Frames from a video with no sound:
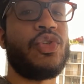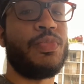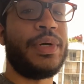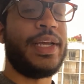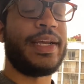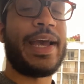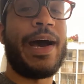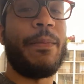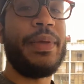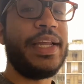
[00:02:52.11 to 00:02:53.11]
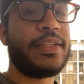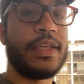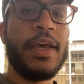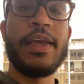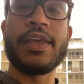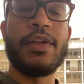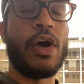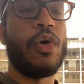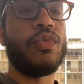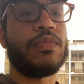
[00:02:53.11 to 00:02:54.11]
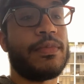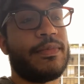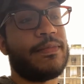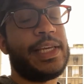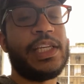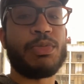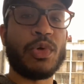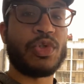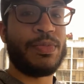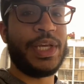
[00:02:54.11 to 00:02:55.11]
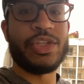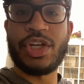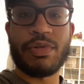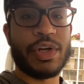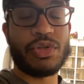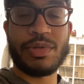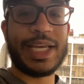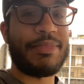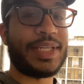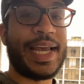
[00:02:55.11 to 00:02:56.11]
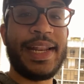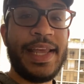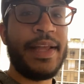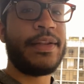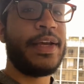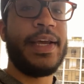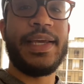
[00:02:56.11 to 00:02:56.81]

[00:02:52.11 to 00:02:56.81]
You put in Kyle Pitts, you know, he's supposed to be a generational type tight end.